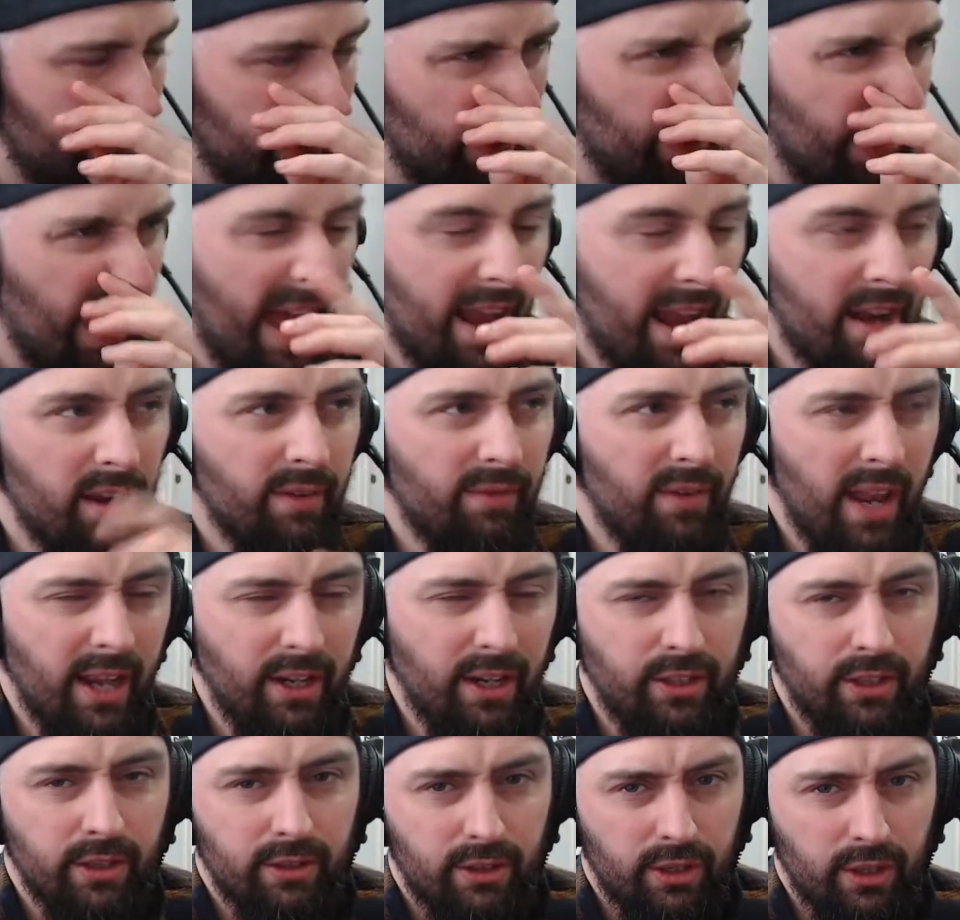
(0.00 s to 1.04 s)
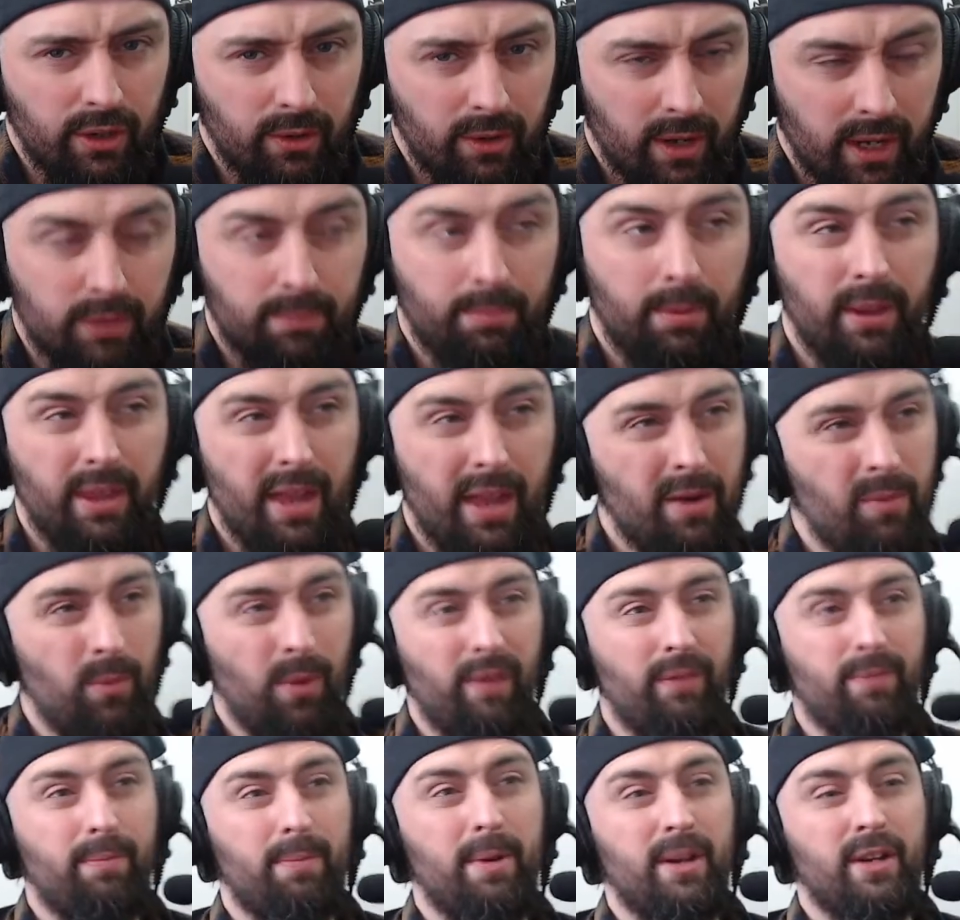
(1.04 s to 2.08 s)
The end of Legends units. But then
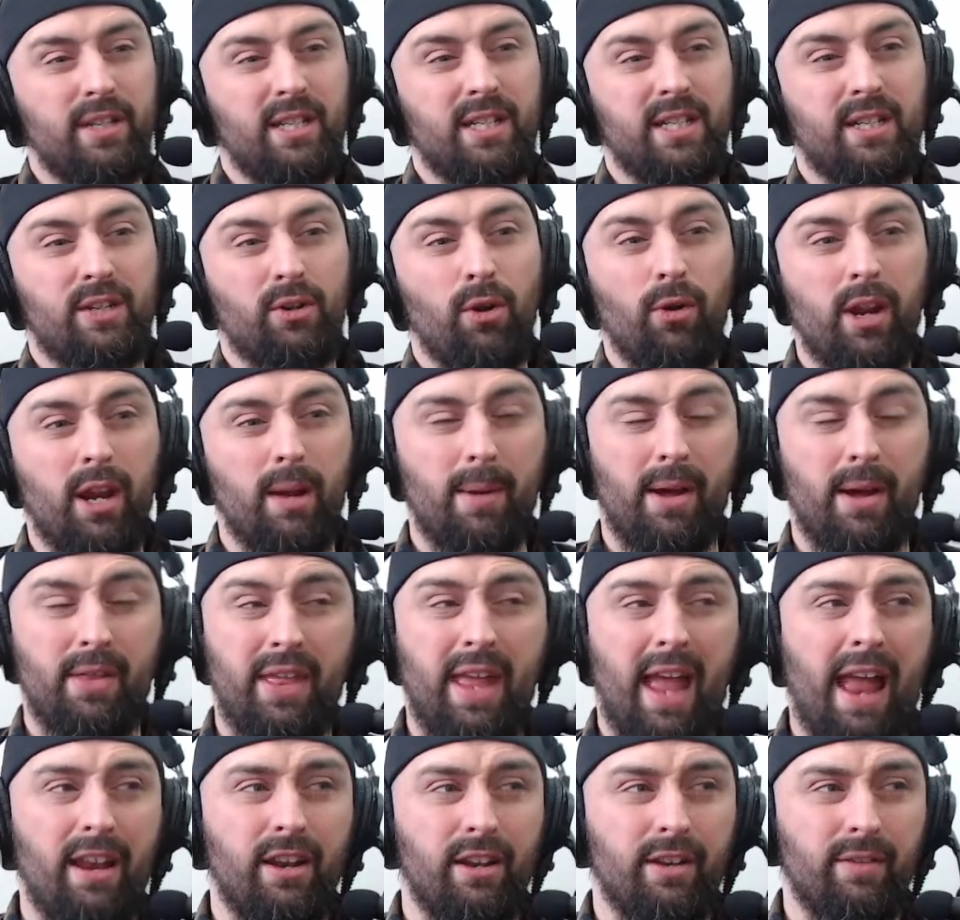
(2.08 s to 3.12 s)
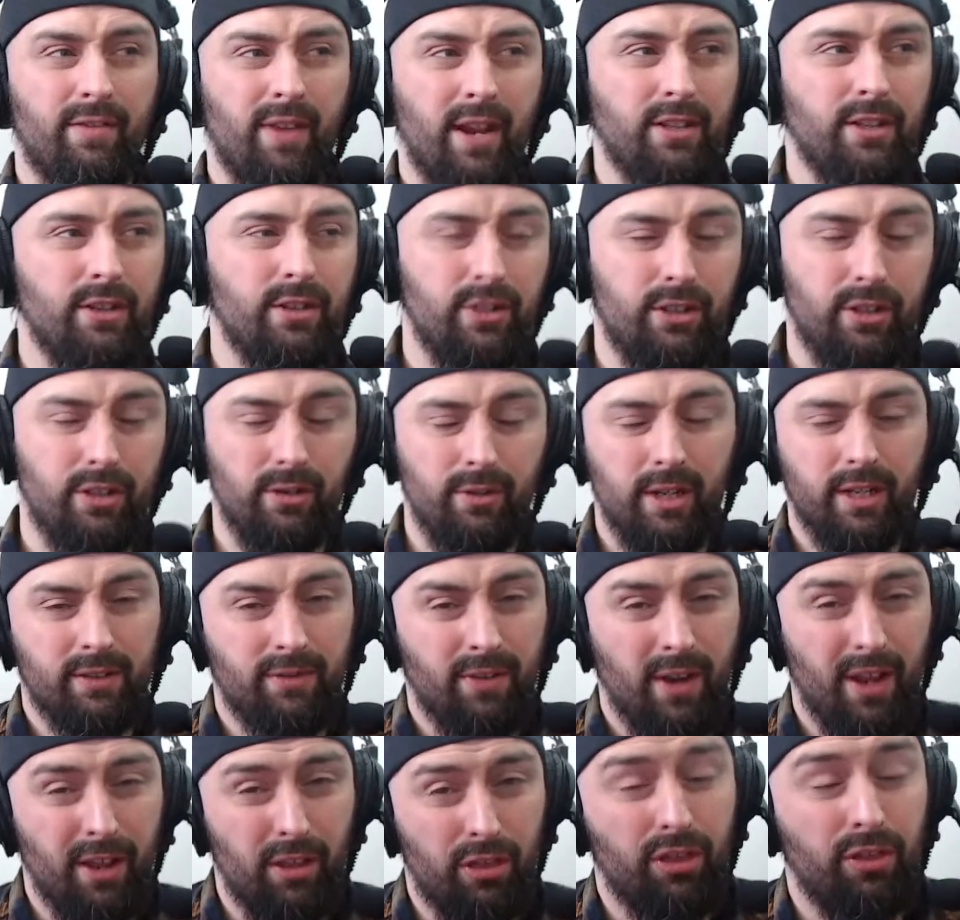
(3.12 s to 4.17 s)
we've been talking about the end of Legends units
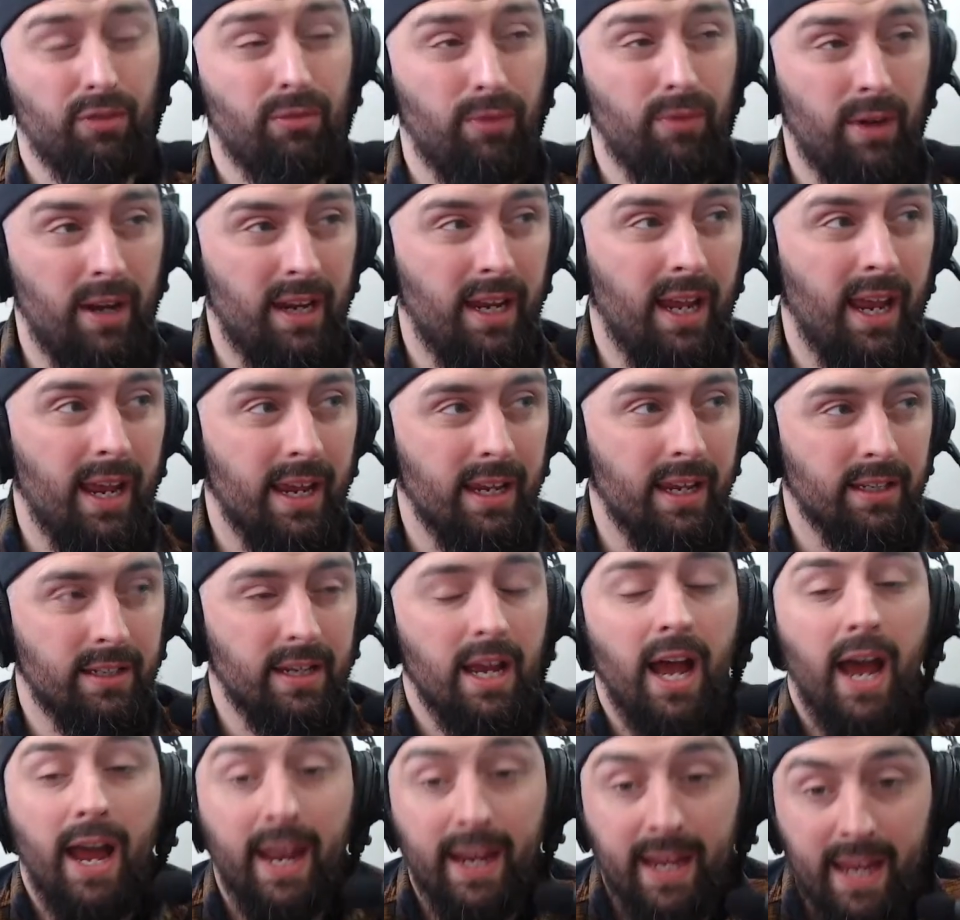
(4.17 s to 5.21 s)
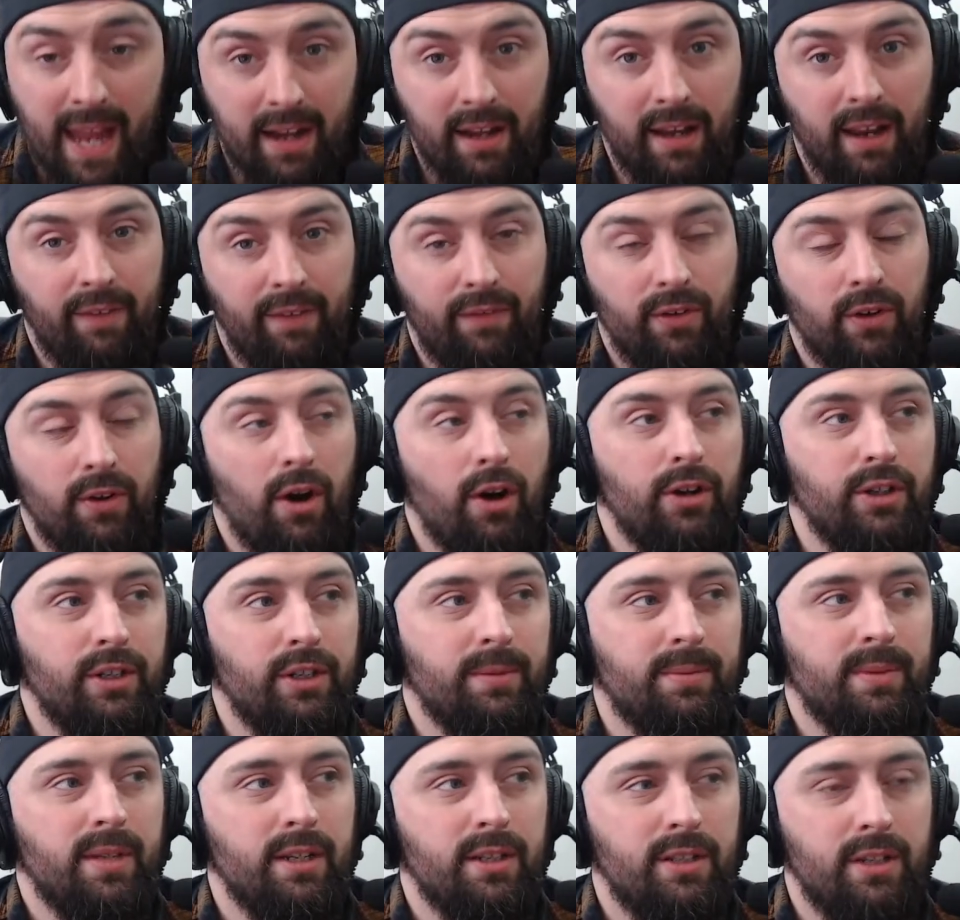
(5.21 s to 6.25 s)
for like 3 years. Again, if you're not
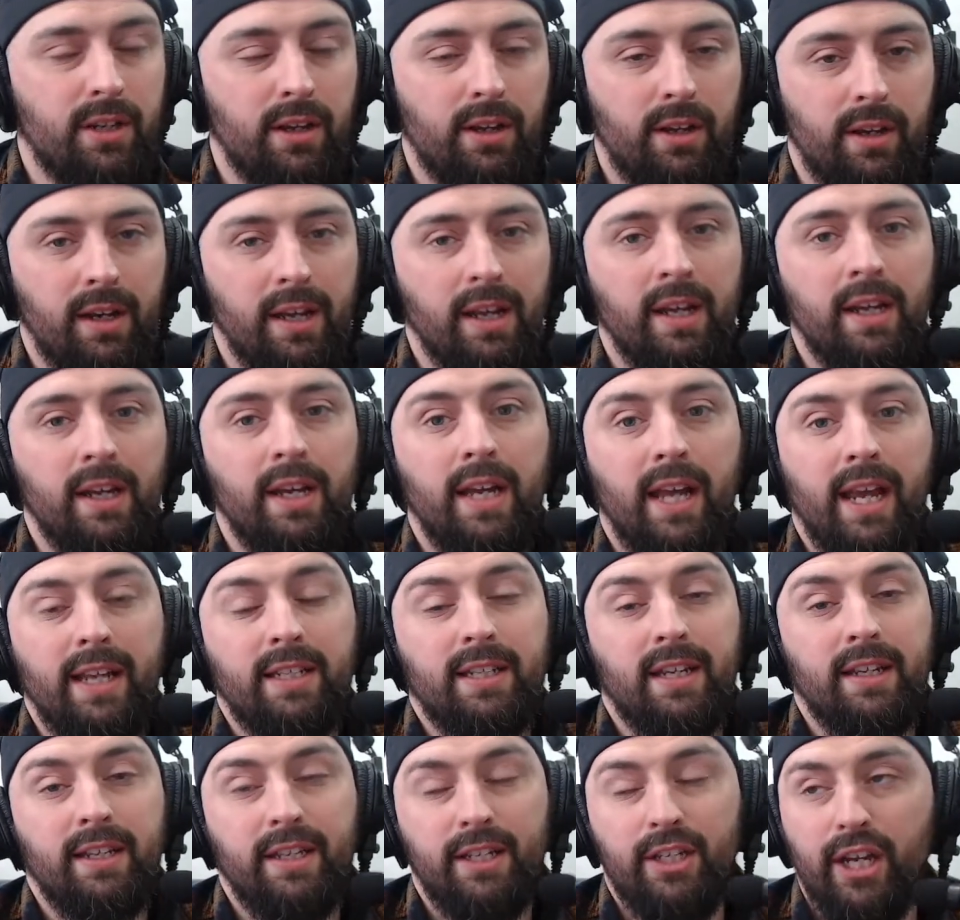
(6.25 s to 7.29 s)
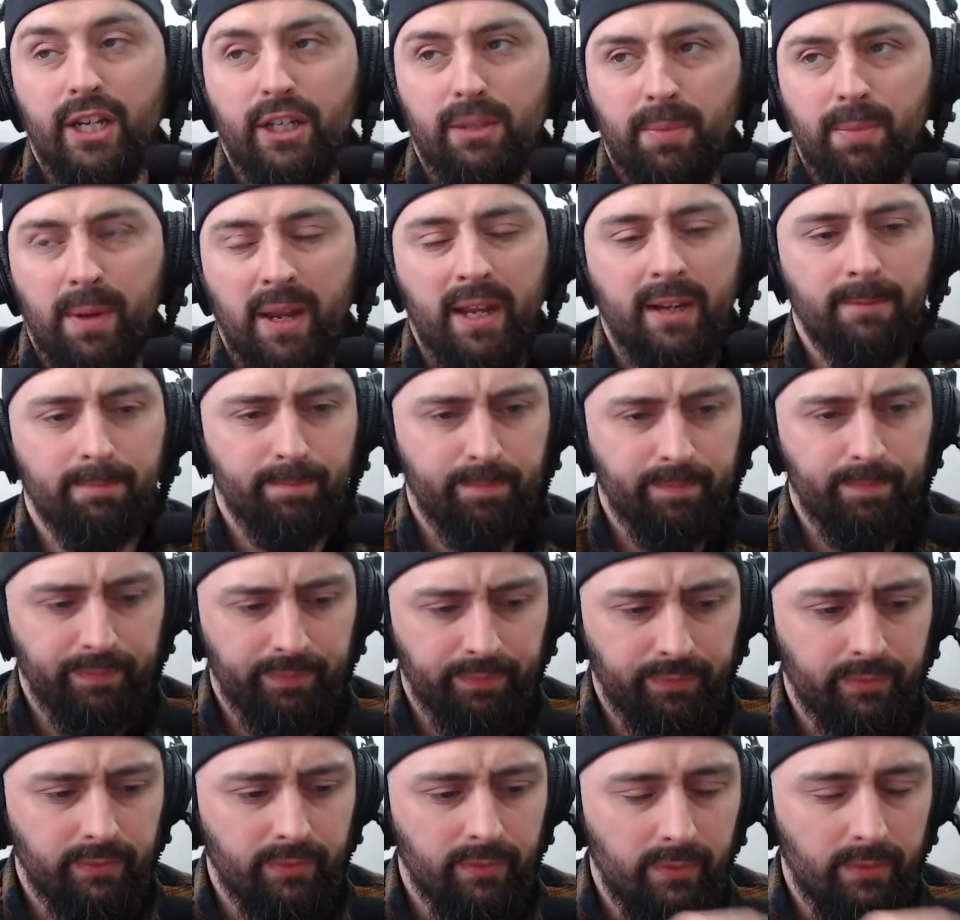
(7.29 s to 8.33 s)
100% certain. Inside the GHB,
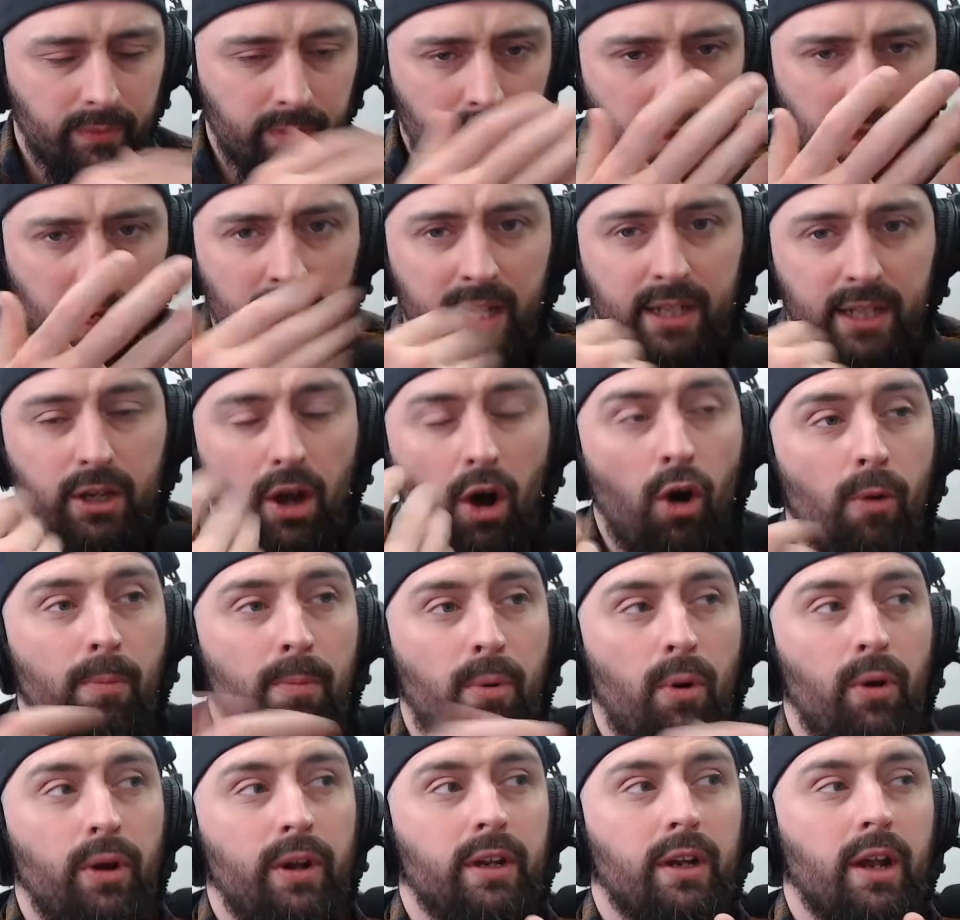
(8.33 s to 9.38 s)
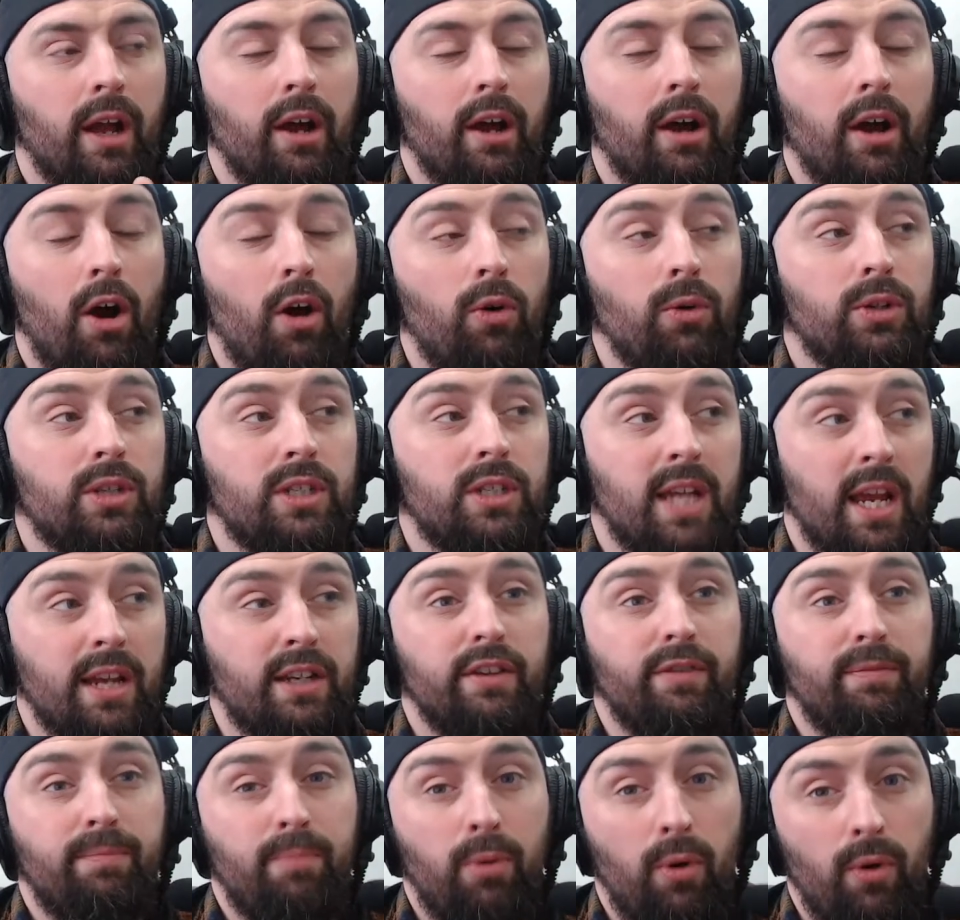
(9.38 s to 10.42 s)
it's a whole set
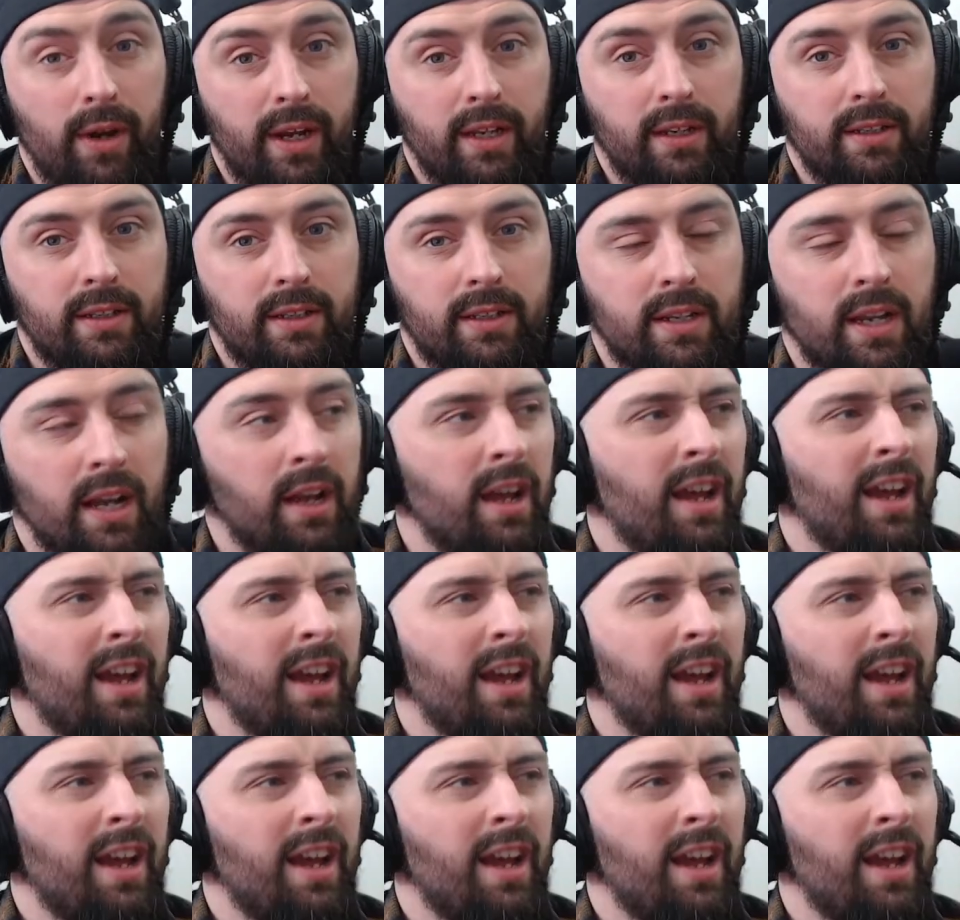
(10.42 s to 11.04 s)
of points.